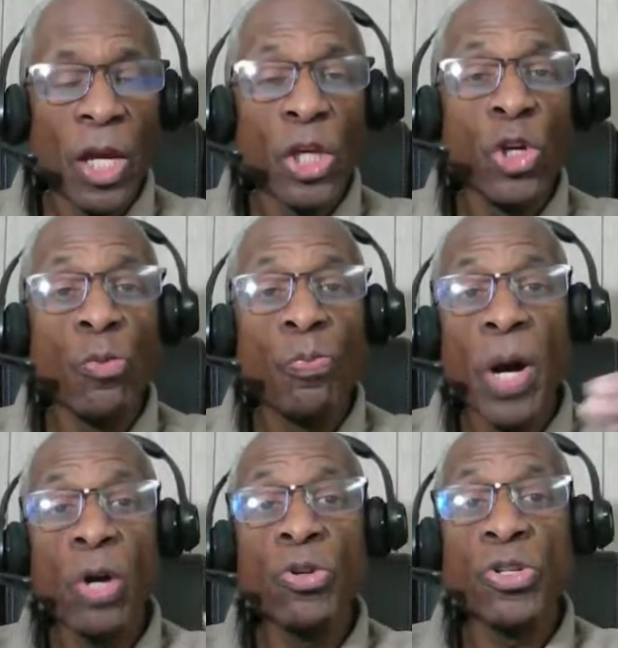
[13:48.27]
You
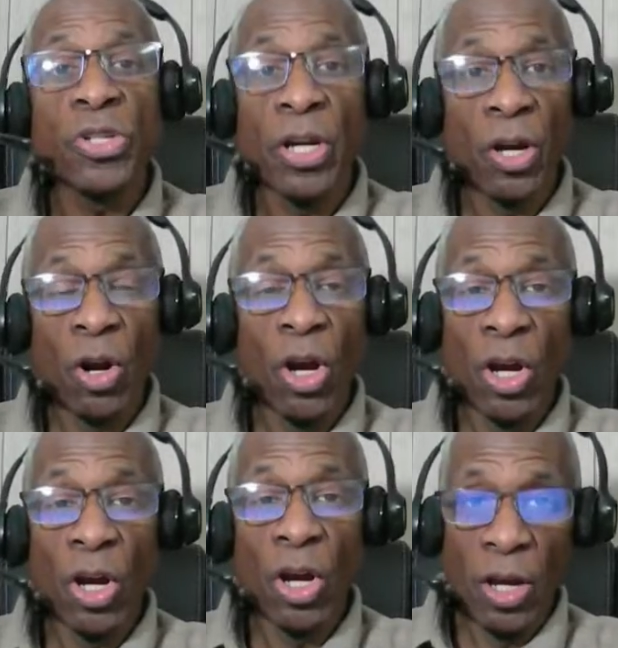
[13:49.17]
post
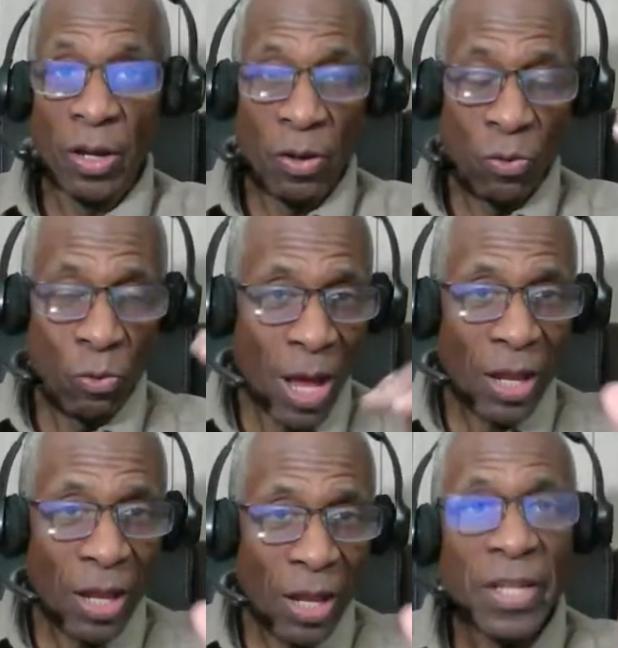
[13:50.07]

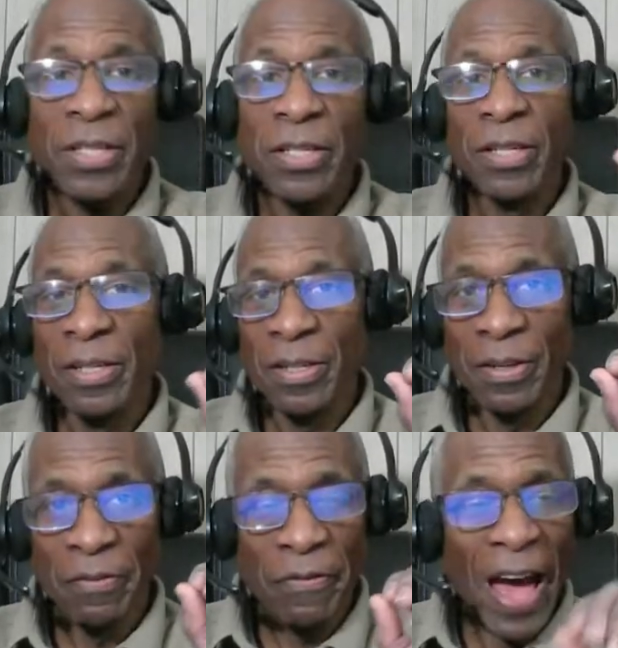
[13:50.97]
relevant,
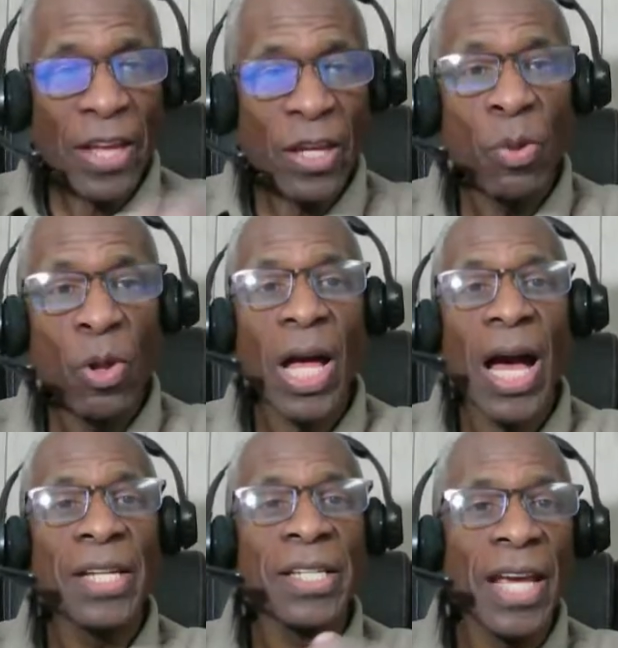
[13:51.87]
valuable
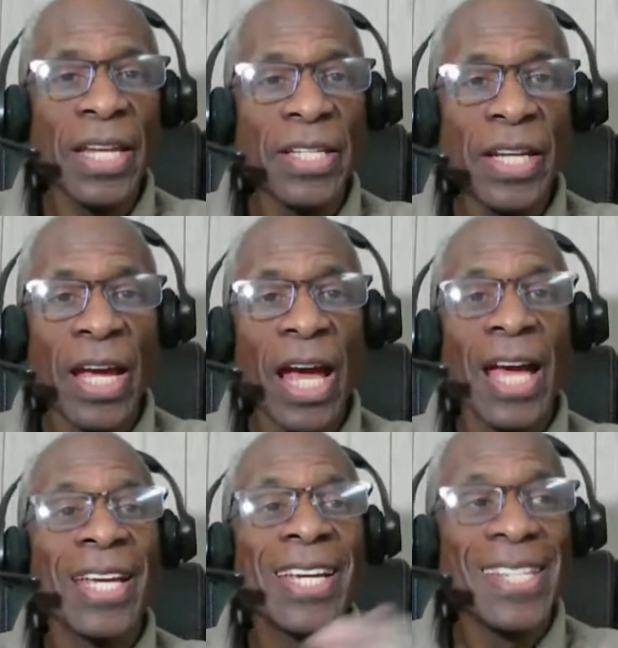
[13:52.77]
content
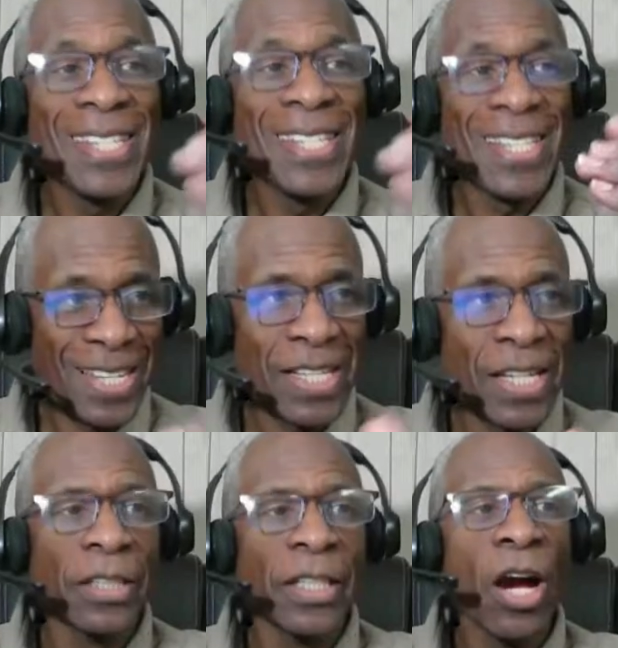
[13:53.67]

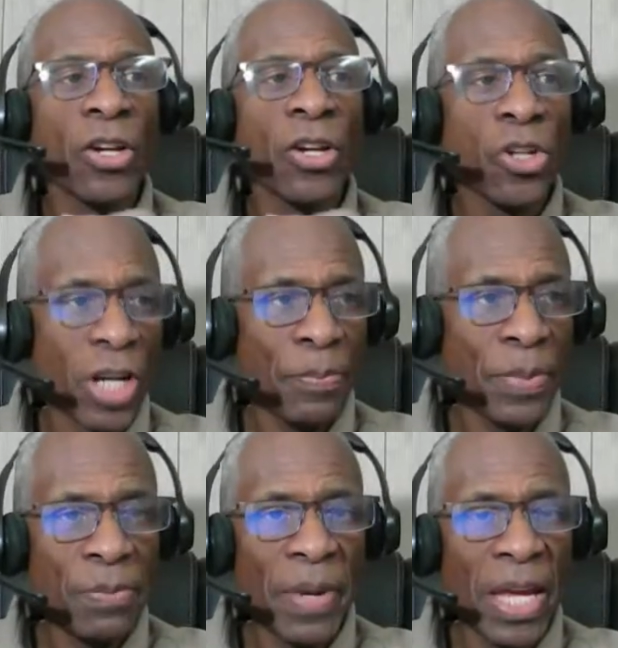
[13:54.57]
consistently on your
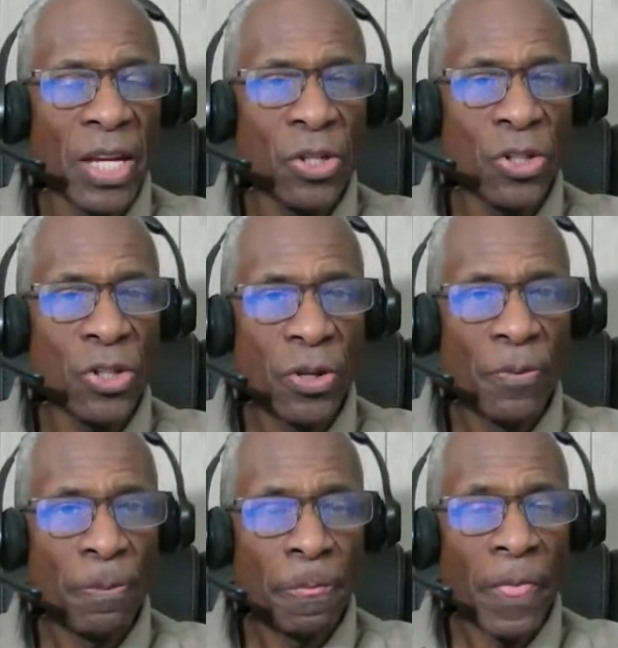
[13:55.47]
company page.
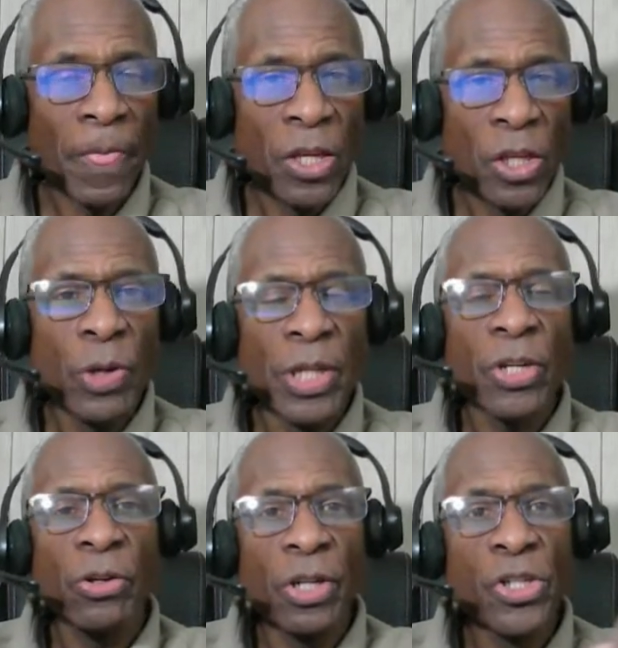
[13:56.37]
You
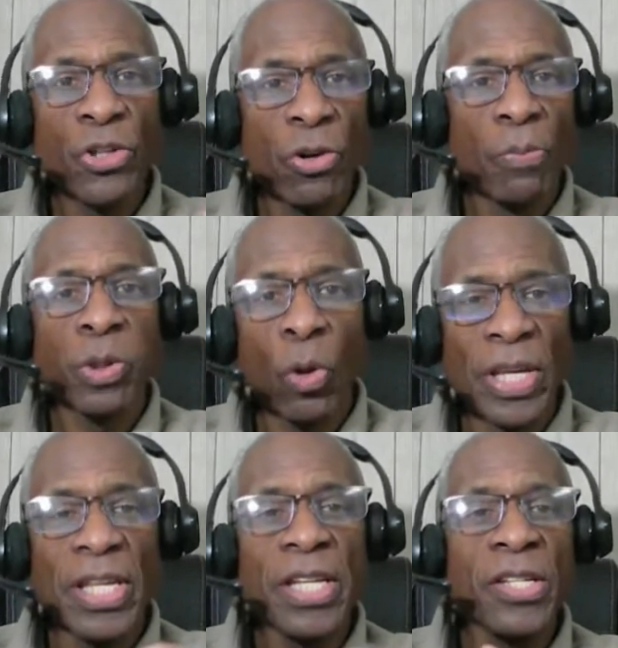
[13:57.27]
encourage your
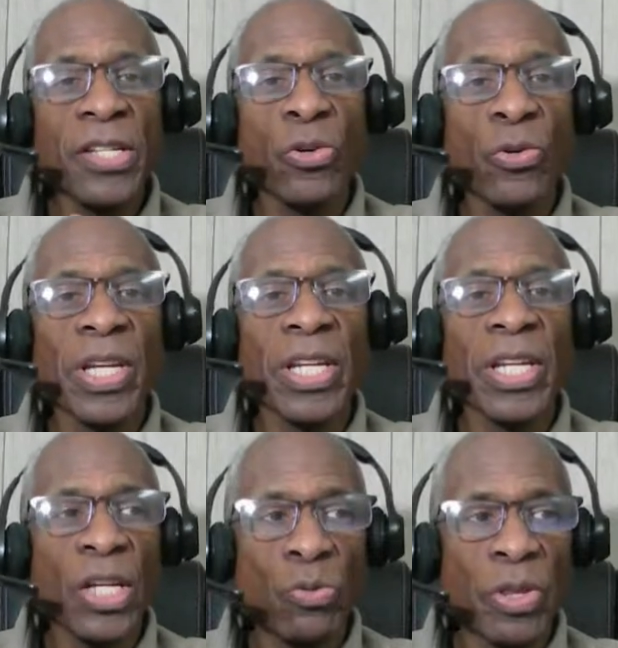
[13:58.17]
employees to
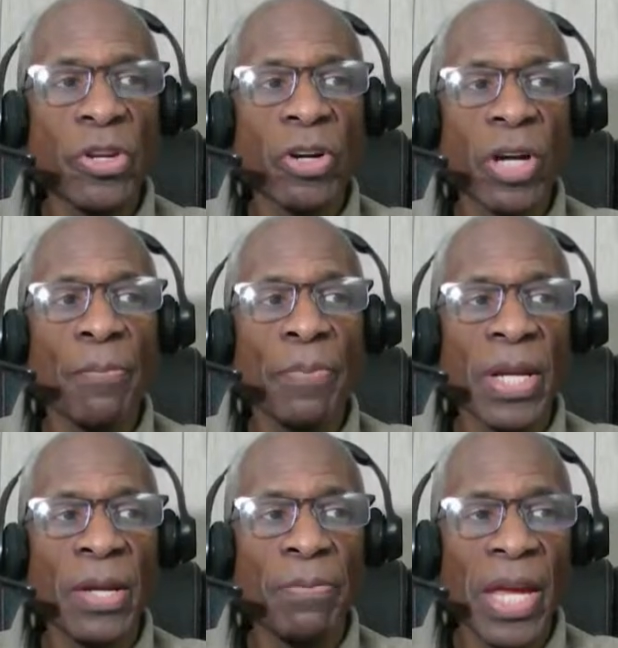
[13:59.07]
engage with your
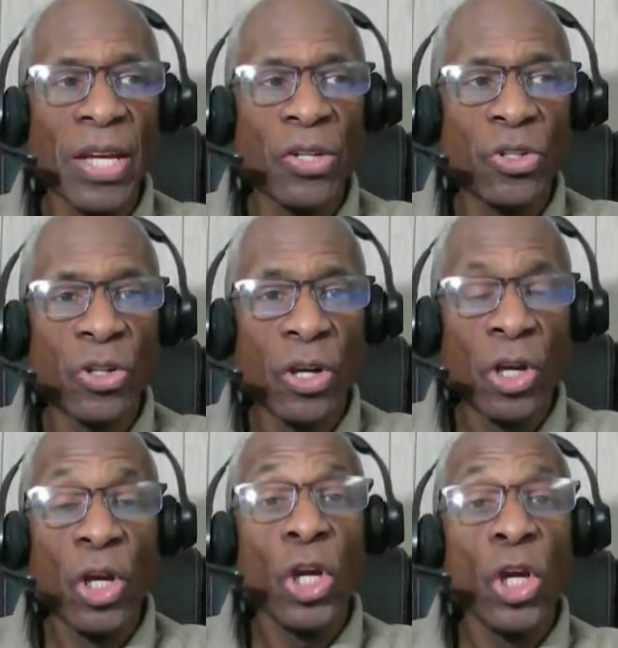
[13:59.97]
company page.
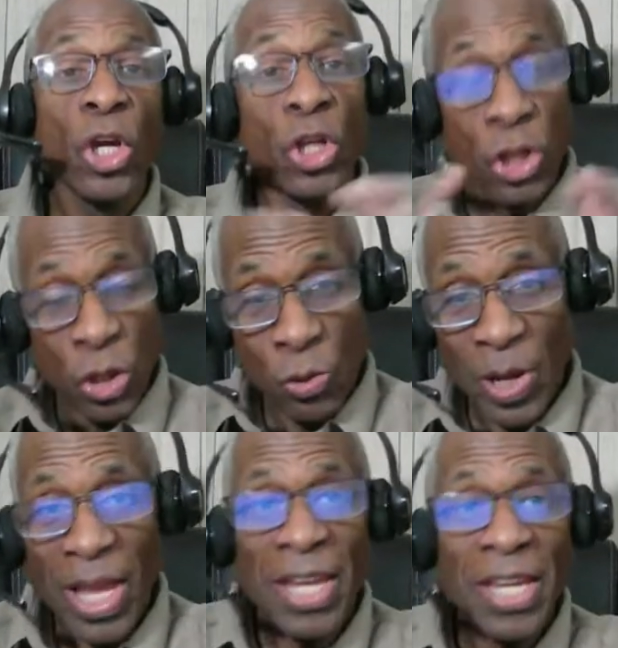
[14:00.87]

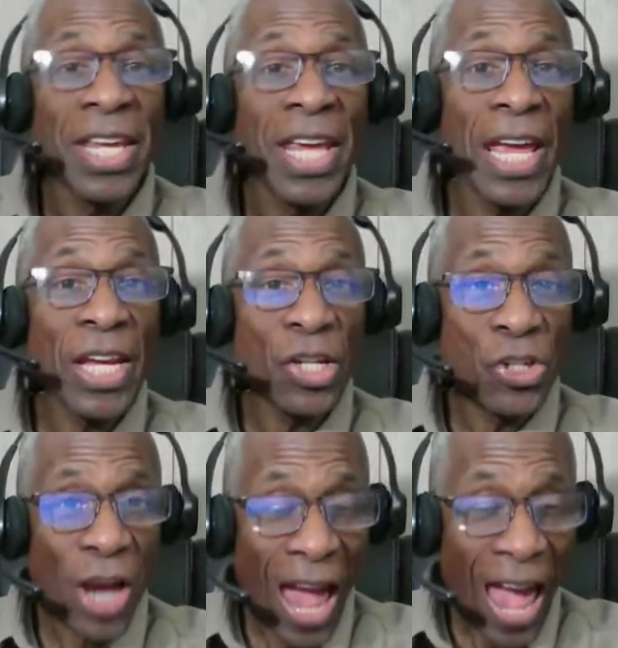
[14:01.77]
You
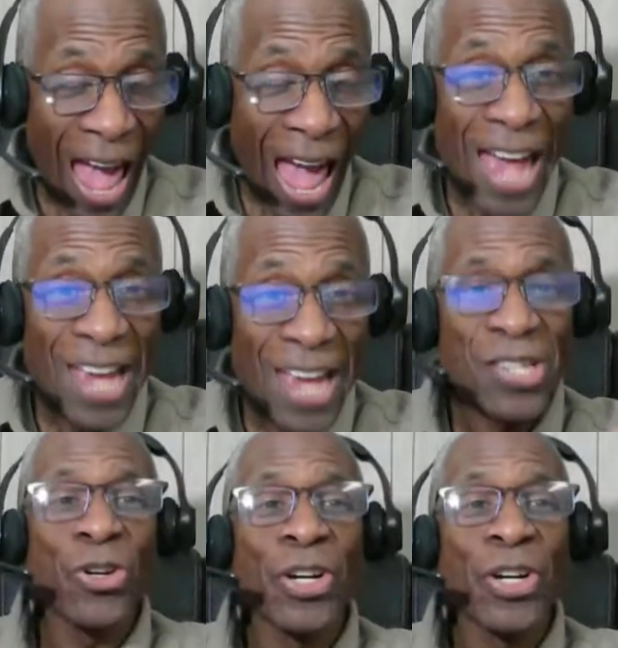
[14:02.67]
engage as your